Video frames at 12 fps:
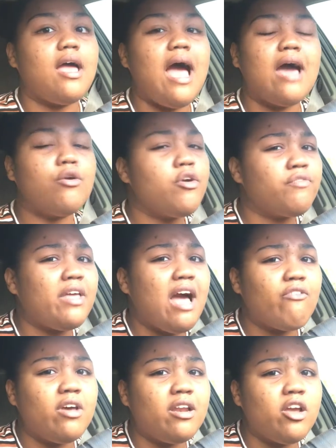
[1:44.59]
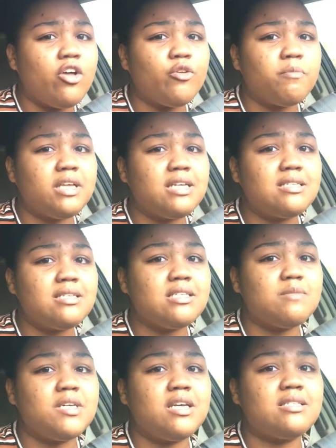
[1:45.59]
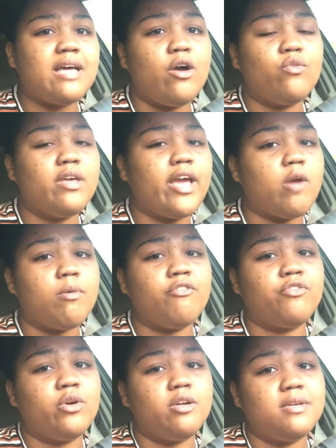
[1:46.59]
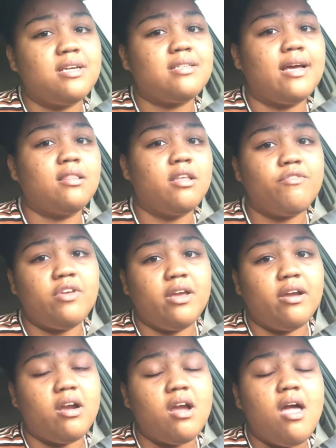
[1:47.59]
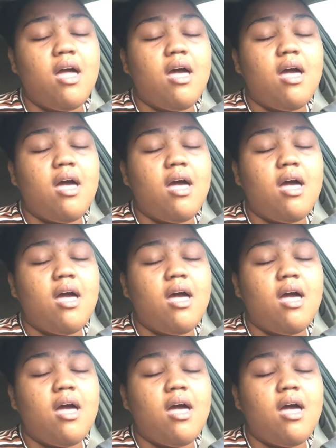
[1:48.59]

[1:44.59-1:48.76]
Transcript: I don't know if they have it any other places because I only care about Florida because I live here.